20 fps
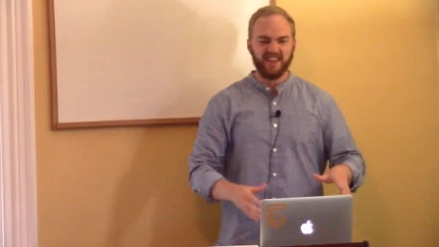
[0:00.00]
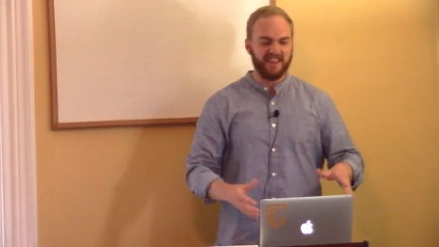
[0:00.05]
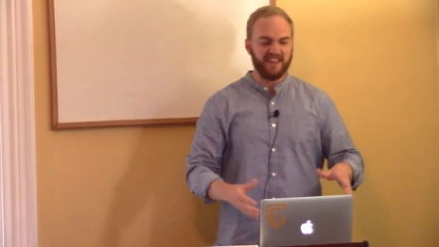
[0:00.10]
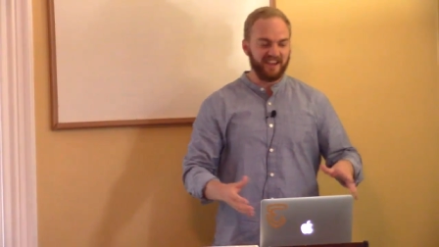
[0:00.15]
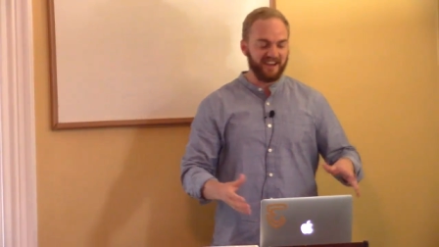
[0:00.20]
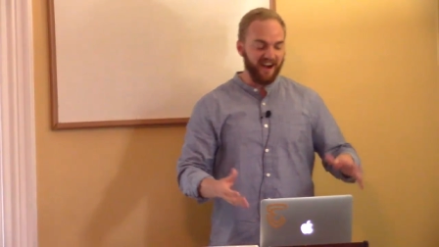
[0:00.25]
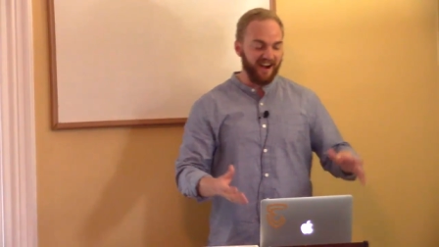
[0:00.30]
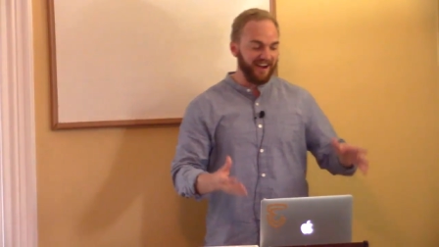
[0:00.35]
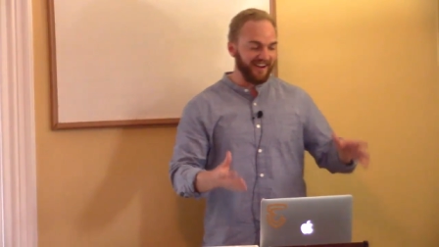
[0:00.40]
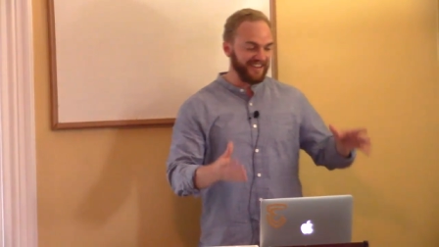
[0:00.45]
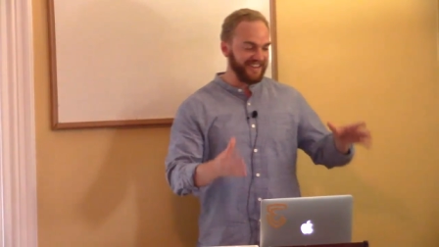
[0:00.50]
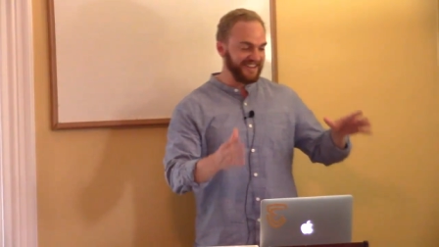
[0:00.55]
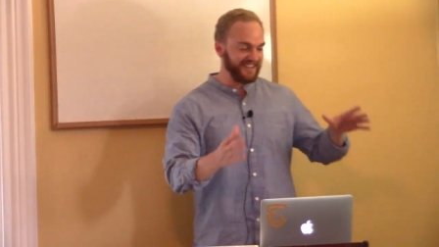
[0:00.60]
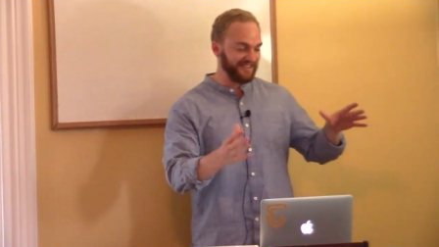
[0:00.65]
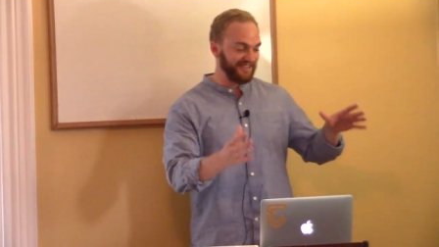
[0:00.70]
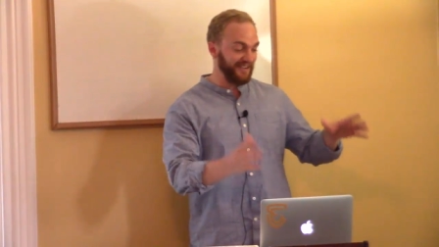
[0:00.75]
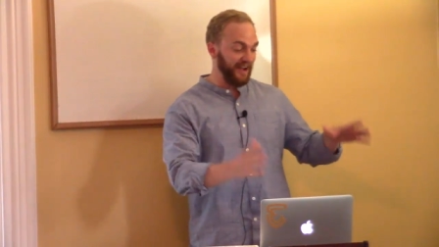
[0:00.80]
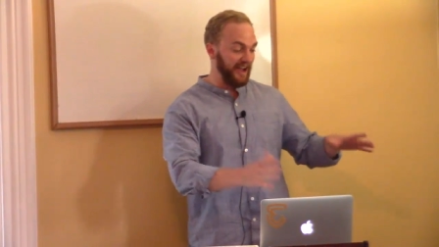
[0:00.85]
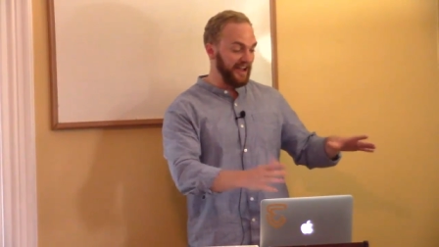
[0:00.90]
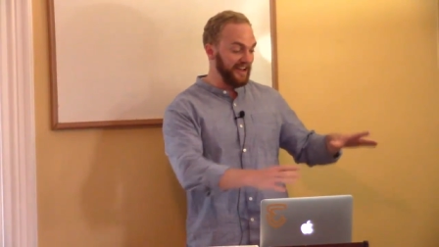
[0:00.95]
They got in this
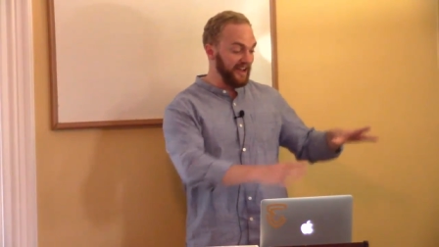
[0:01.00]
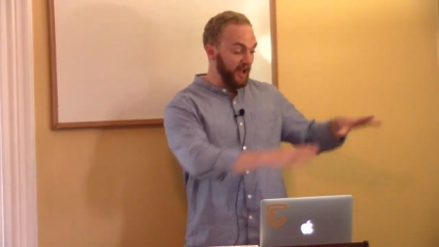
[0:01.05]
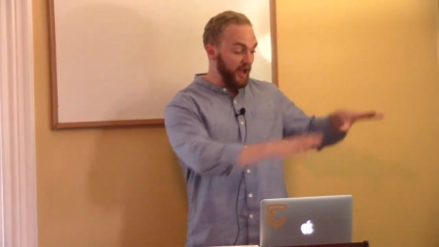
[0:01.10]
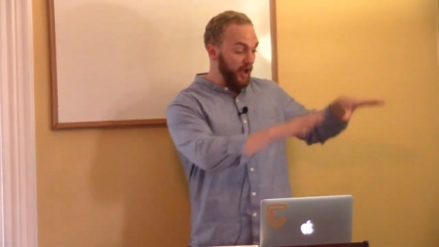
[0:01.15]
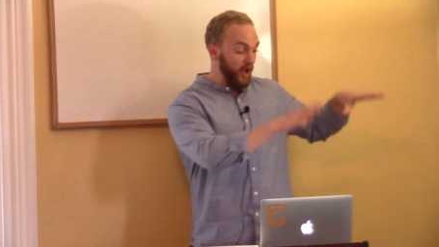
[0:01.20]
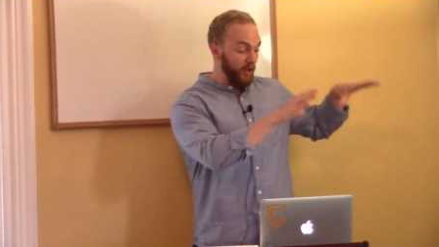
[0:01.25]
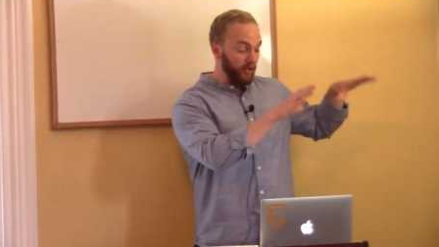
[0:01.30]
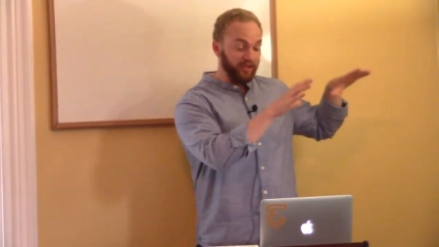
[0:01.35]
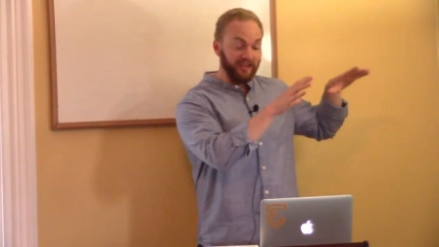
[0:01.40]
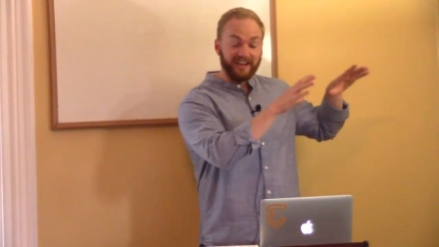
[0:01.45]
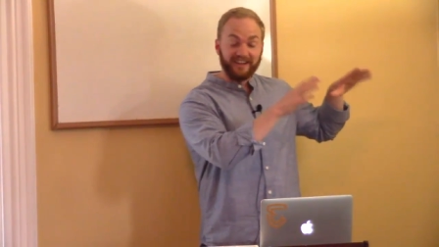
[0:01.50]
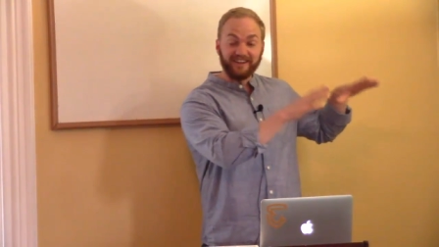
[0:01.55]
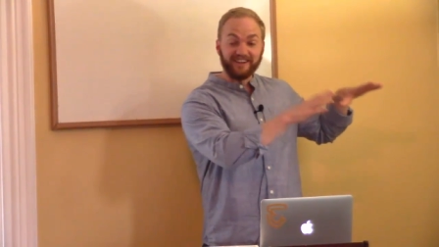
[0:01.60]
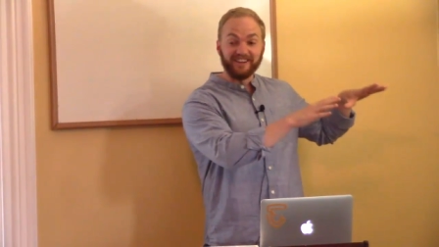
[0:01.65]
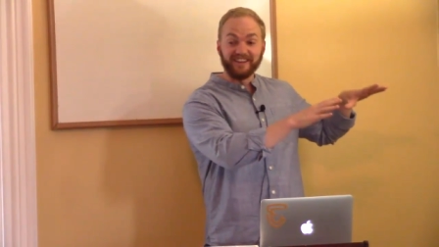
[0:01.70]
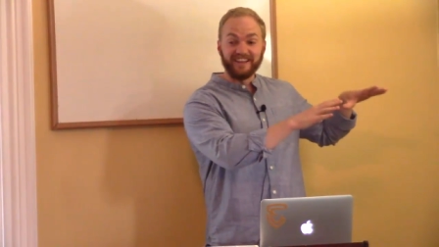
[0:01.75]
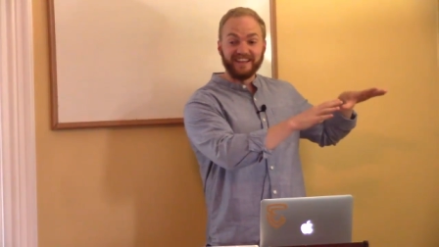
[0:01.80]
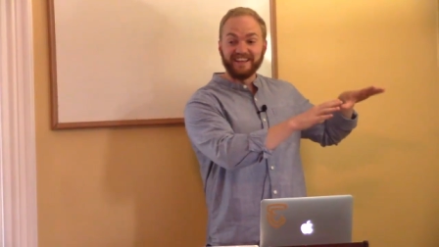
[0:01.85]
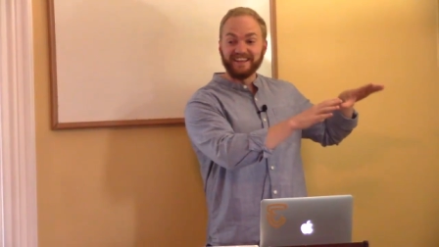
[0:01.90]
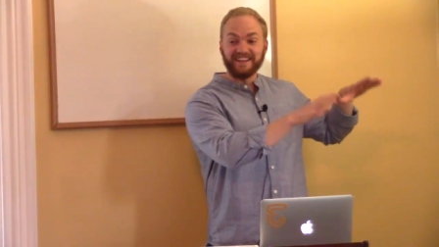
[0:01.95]
fight
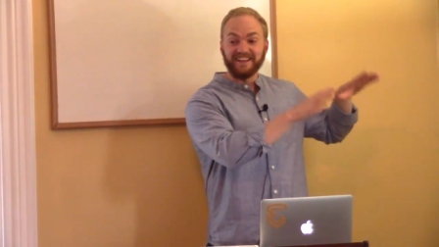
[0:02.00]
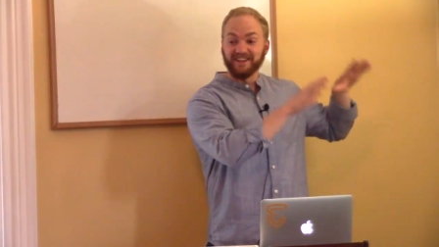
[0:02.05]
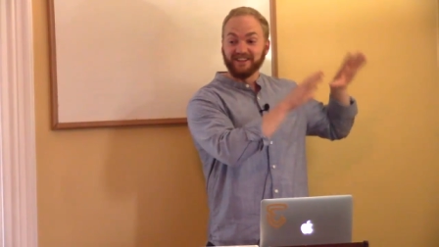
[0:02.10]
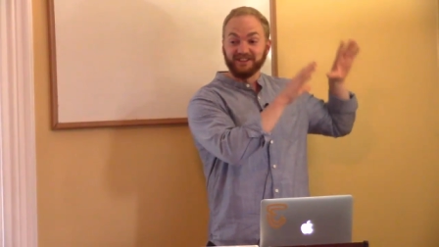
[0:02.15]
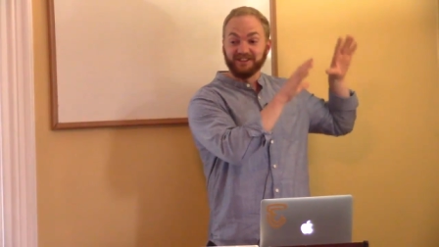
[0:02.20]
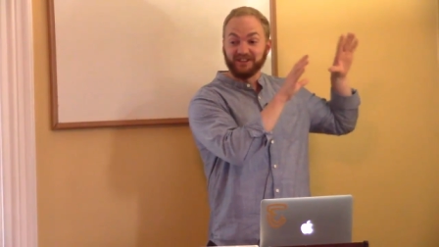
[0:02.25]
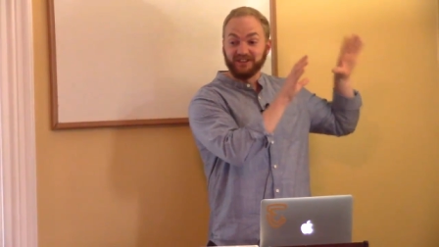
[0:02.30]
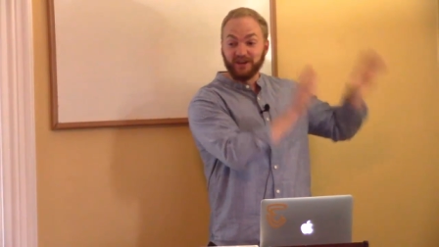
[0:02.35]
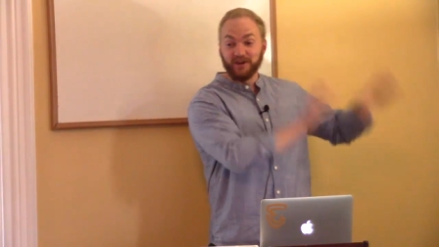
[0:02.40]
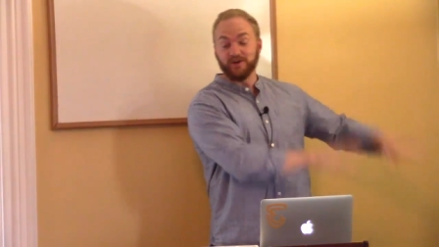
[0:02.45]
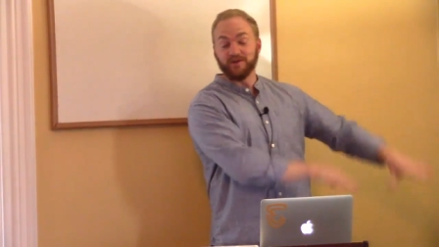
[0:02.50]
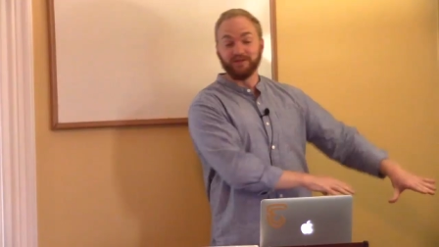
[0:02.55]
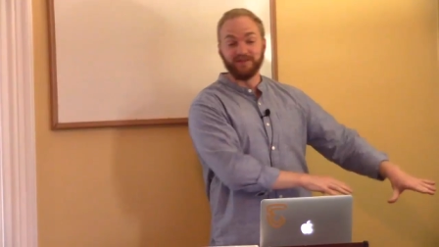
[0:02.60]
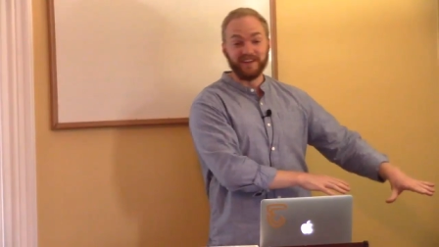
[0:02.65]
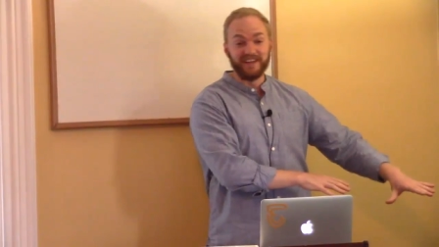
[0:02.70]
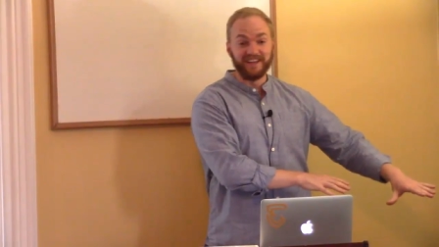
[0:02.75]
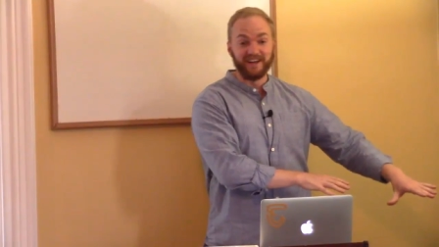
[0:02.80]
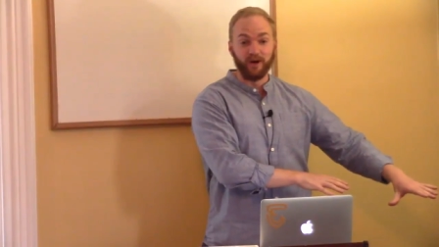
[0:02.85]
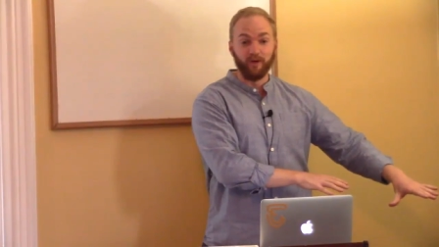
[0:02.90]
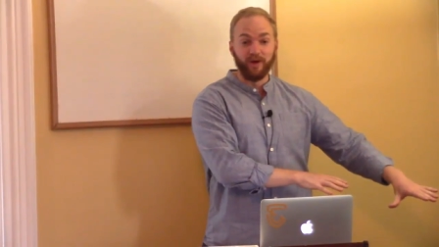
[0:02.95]
literally two
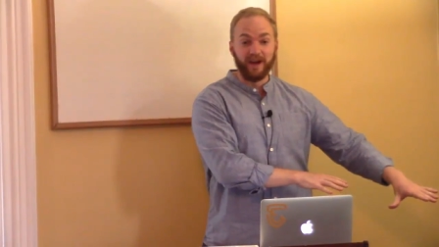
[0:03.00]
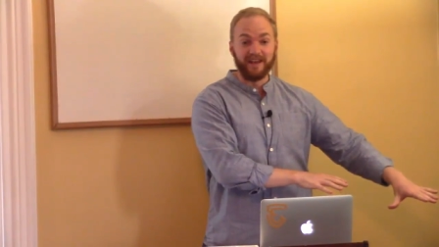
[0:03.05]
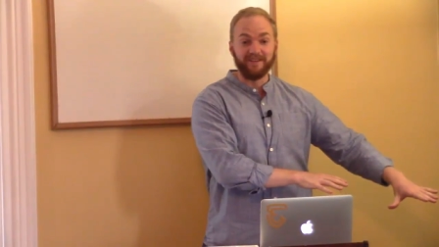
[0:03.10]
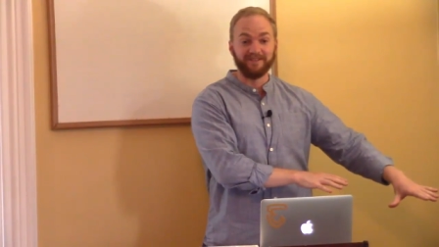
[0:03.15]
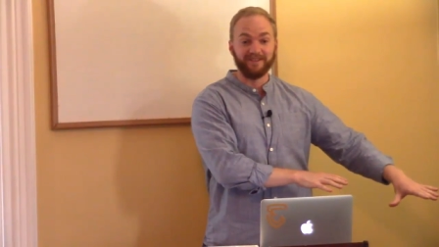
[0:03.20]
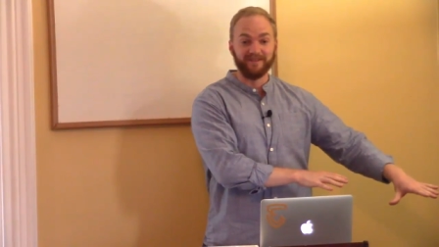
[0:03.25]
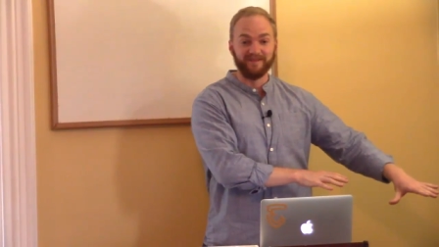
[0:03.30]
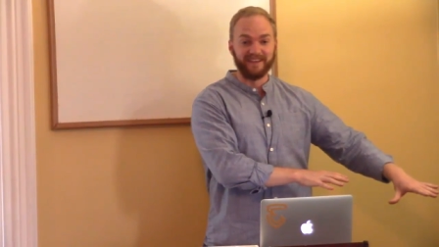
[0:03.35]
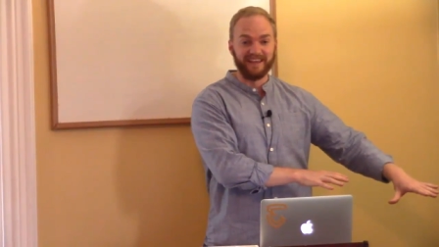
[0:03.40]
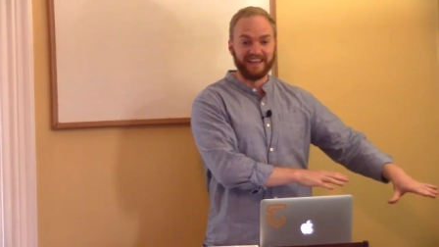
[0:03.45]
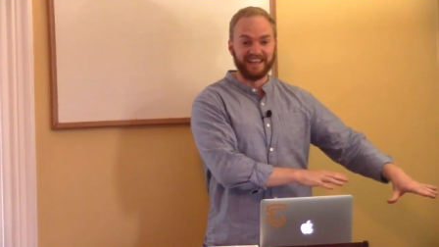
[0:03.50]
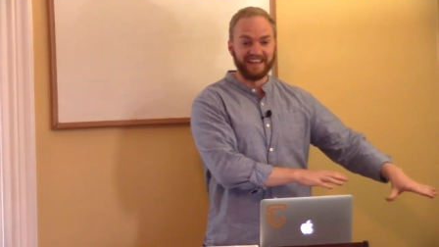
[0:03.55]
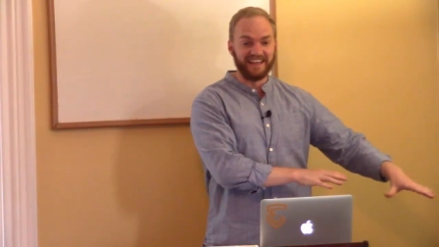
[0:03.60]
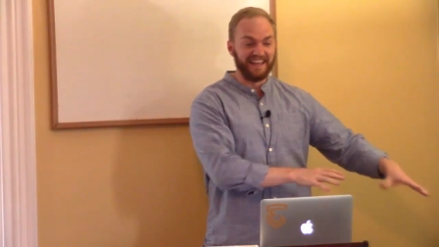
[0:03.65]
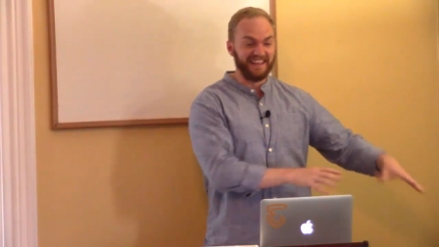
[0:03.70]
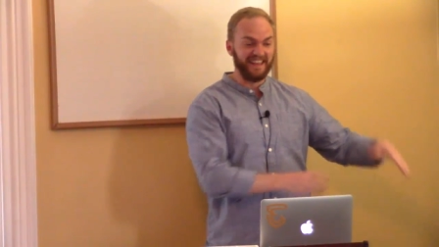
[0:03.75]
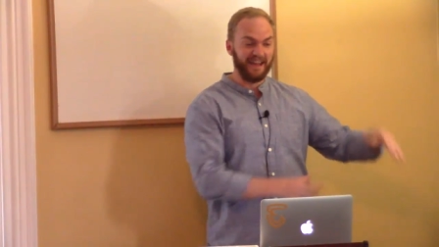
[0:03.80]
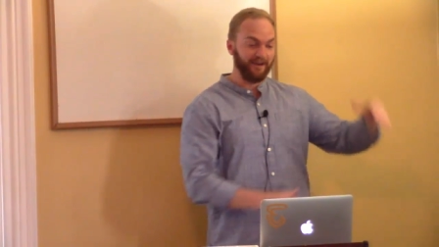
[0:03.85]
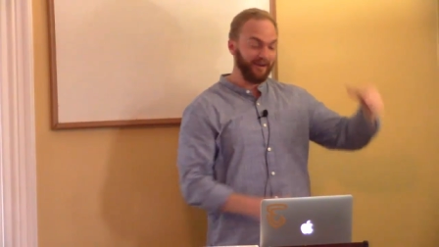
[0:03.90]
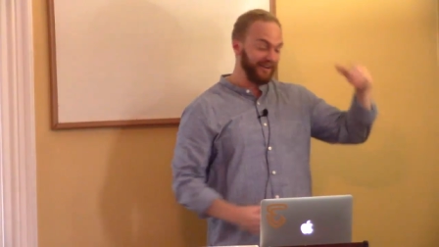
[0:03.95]
feet away from me
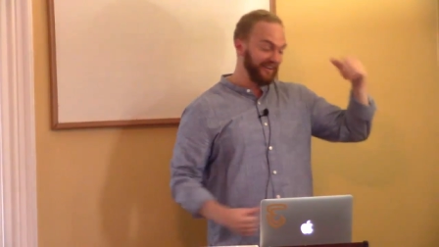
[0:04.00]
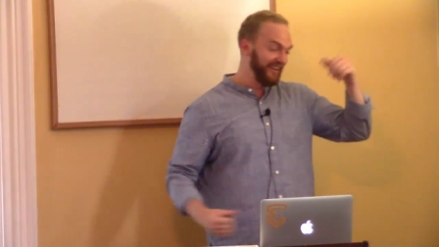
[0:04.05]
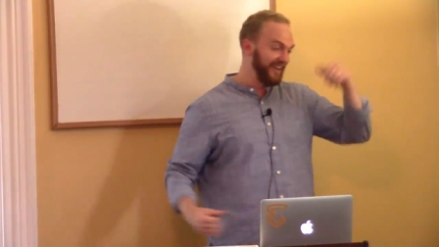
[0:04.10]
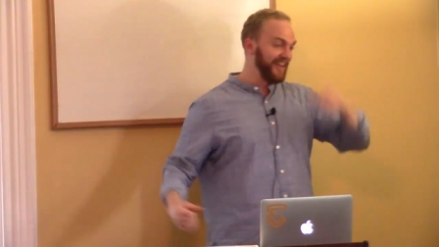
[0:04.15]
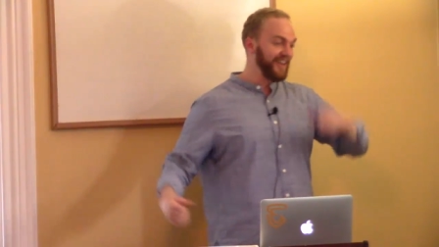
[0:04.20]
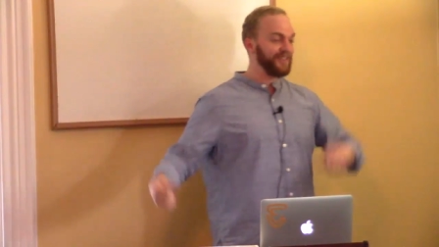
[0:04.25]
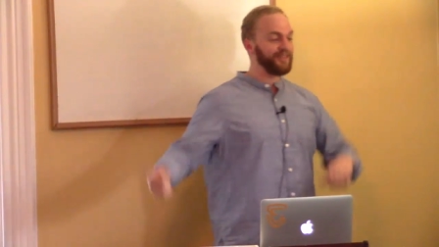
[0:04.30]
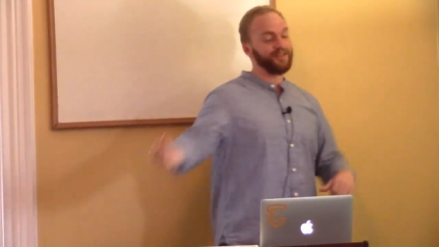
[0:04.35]
and they were,